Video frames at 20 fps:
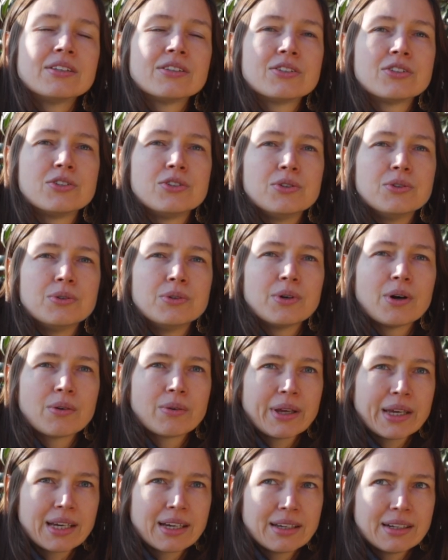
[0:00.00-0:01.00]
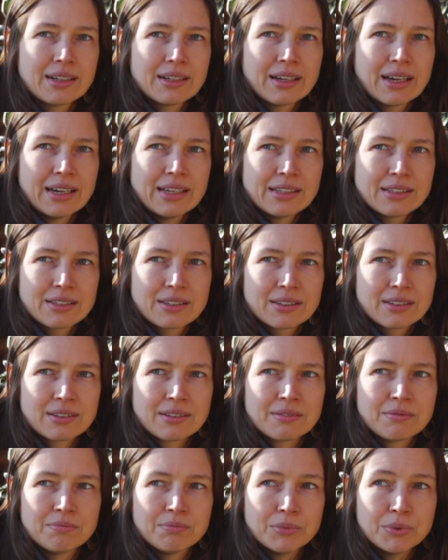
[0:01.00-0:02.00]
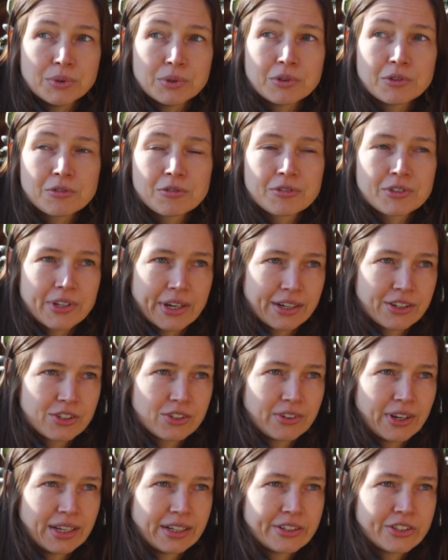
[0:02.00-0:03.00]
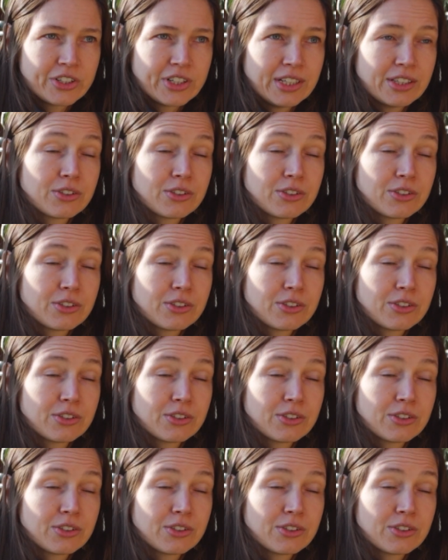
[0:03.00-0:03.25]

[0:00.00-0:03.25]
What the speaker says: to awaken and move sexual energy,